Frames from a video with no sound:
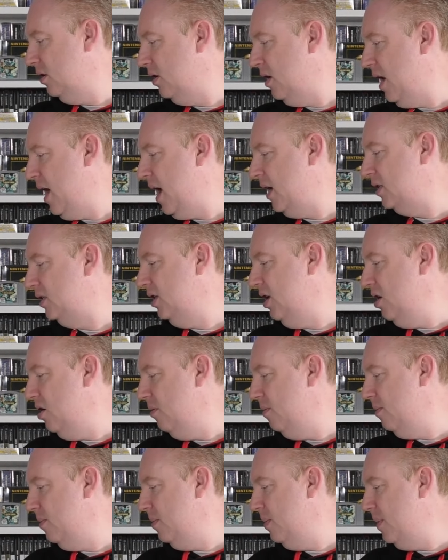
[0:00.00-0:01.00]

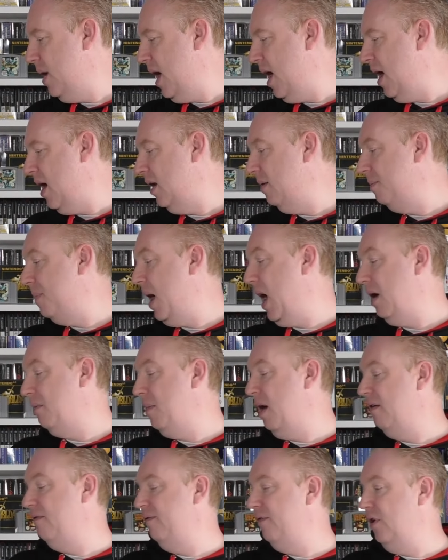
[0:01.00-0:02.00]
Galaxium, and
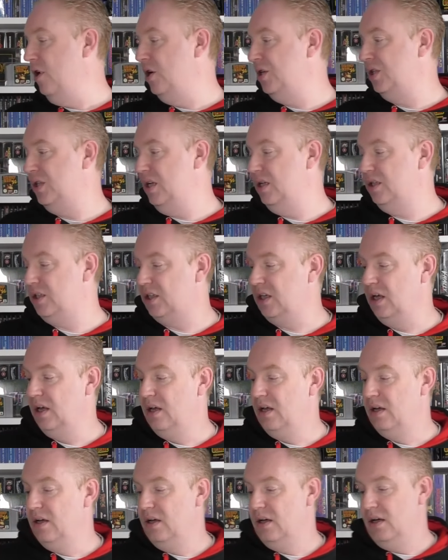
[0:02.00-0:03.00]
Pac-Man Versus.
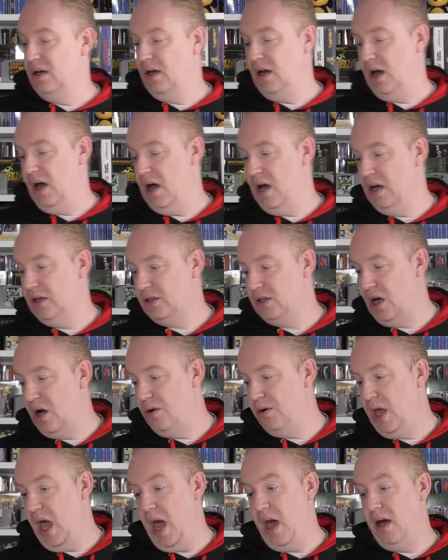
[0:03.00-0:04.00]
So
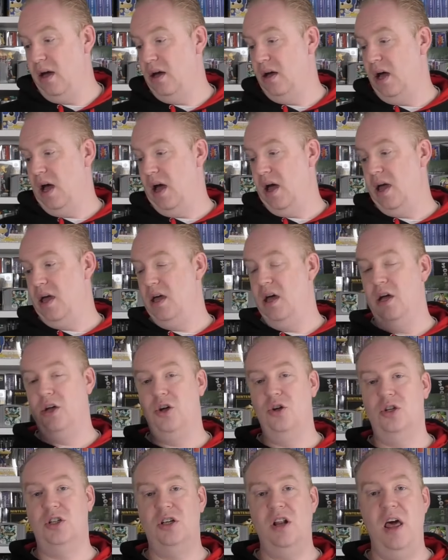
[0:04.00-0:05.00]
yeah, a
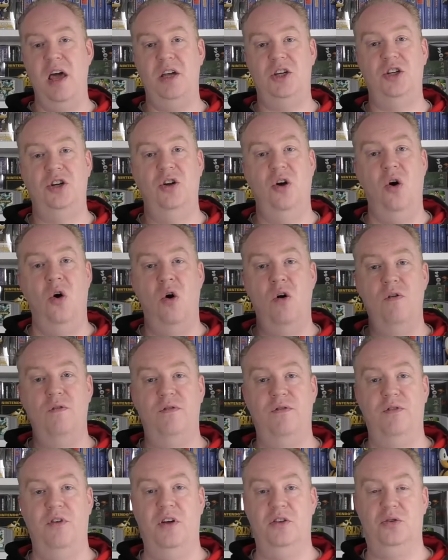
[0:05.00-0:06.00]
good selection
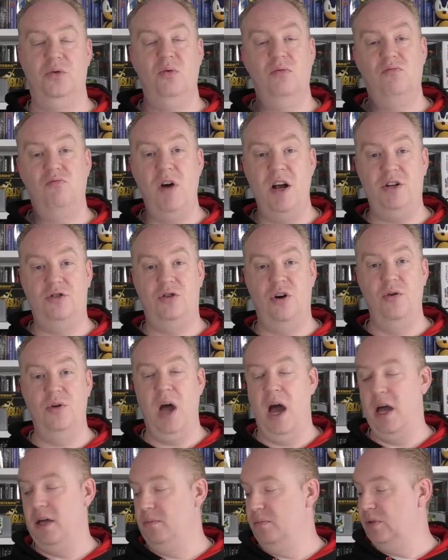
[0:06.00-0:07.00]
of sort of retro
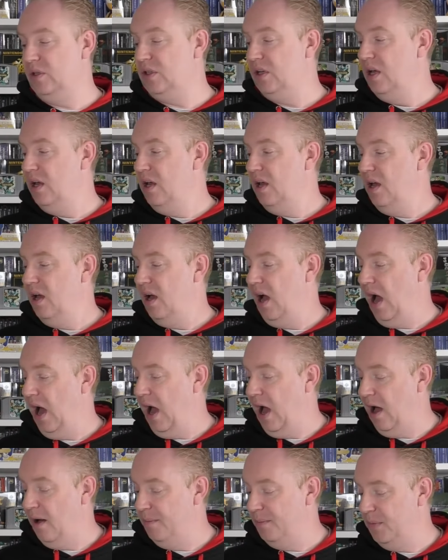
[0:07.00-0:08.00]
games
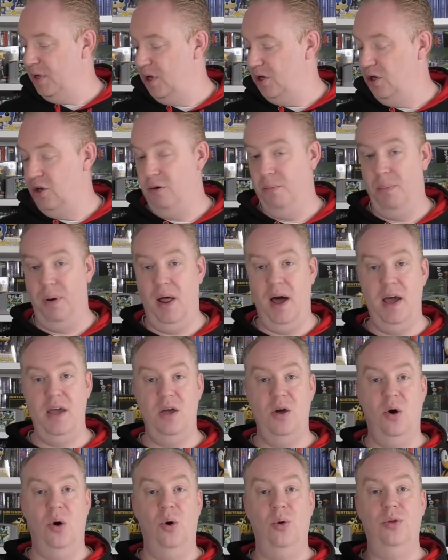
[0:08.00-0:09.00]
that you can
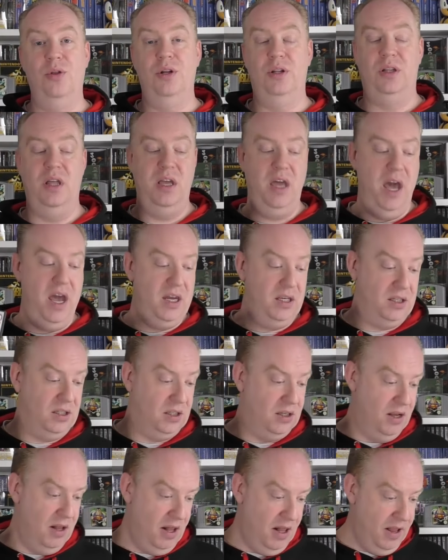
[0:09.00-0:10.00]
play on the
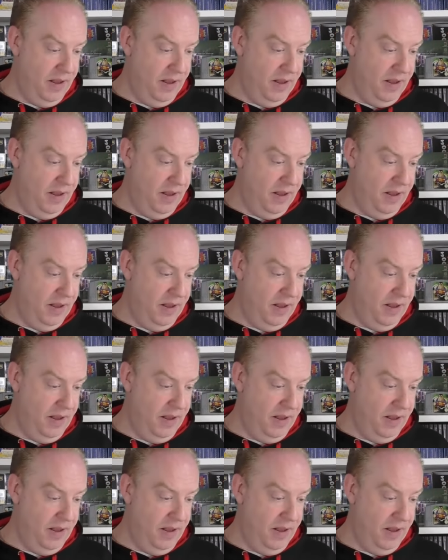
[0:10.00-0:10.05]
DS.